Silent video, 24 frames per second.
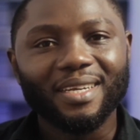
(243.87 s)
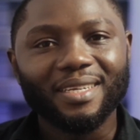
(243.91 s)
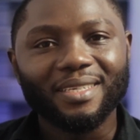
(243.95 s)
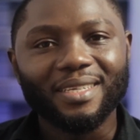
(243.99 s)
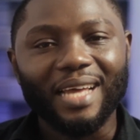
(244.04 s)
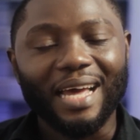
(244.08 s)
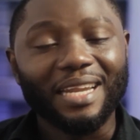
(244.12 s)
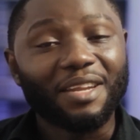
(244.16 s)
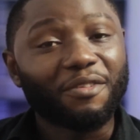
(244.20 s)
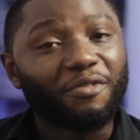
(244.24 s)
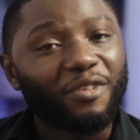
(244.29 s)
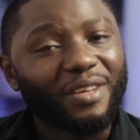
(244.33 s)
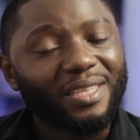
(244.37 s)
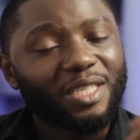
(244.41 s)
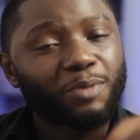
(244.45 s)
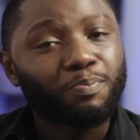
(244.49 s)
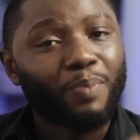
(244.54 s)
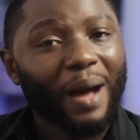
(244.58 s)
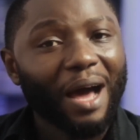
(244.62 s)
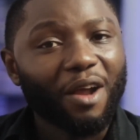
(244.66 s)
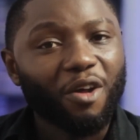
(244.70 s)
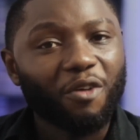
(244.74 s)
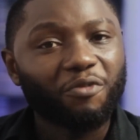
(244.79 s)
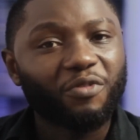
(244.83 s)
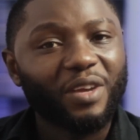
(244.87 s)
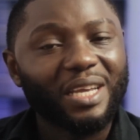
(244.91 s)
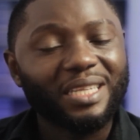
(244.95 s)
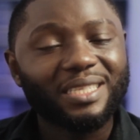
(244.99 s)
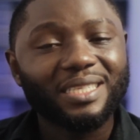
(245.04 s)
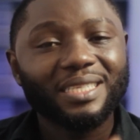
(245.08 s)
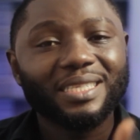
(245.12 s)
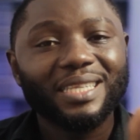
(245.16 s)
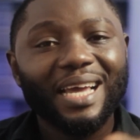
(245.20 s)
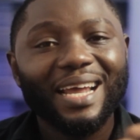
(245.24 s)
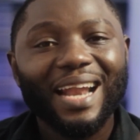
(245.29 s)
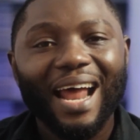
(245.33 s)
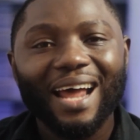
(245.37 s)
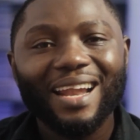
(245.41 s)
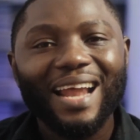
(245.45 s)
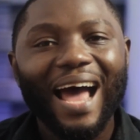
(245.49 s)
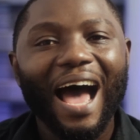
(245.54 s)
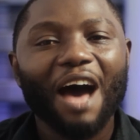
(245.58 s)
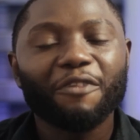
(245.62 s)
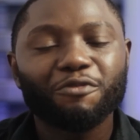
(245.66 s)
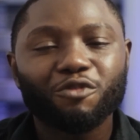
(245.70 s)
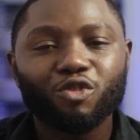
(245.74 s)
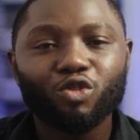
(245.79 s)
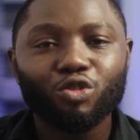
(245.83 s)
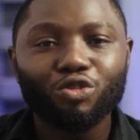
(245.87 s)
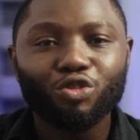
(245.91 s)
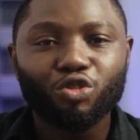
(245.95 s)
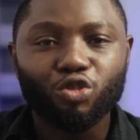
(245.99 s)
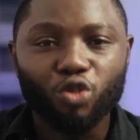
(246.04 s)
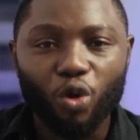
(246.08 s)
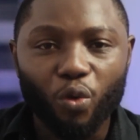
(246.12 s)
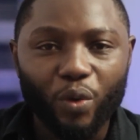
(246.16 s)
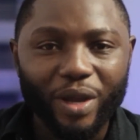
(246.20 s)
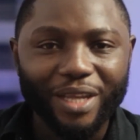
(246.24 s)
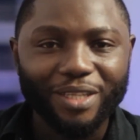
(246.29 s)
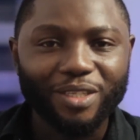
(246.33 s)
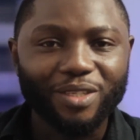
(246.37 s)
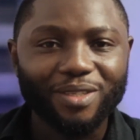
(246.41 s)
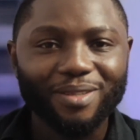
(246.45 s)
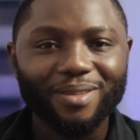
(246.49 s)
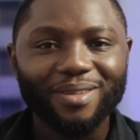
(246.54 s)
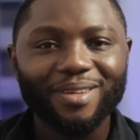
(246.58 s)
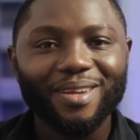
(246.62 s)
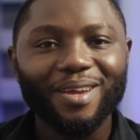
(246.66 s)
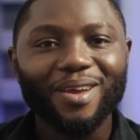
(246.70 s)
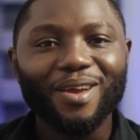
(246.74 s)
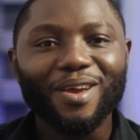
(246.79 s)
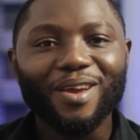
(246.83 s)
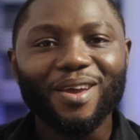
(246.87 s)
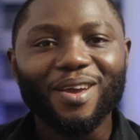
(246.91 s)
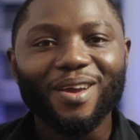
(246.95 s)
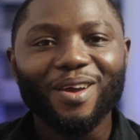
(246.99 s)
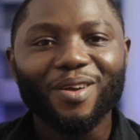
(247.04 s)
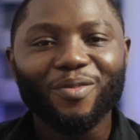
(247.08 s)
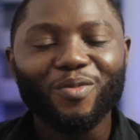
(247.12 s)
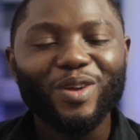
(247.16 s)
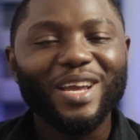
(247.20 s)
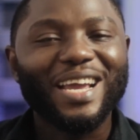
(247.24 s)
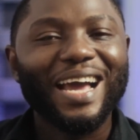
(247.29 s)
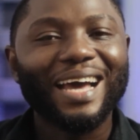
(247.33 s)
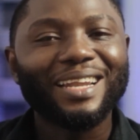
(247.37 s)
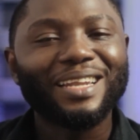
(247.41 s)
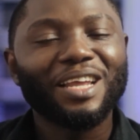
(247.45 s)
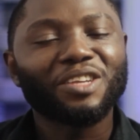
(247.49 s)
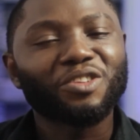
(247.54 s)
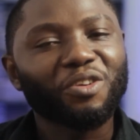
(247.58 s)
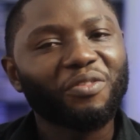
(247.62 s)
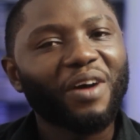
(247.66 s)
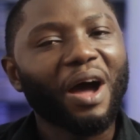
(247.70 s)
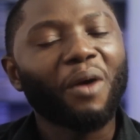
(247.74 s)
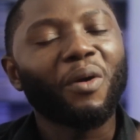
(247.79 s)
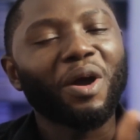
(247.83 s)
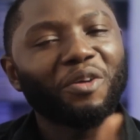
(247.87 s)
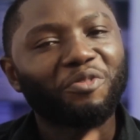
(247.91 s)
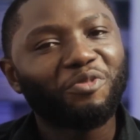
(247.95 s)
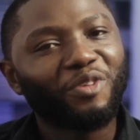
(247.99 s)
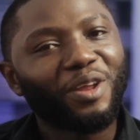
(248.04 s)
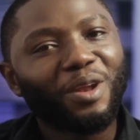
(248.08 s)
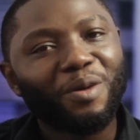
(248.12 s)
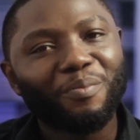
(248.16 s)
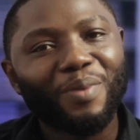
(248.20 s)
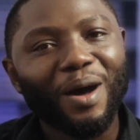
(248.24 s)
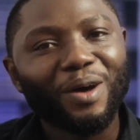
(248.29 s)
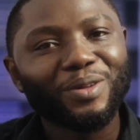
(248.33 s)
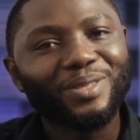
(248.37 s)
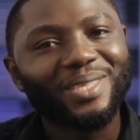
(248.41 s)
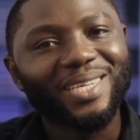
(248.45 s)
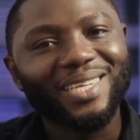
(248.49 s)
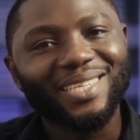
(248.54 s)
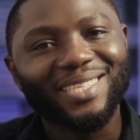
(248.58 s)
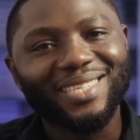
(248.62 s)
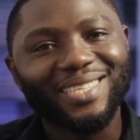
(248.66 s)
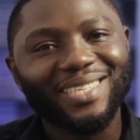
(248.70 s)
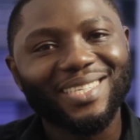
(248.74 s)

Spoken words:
And if it's part of it, then I'd have to do it regardless of how I feel about it.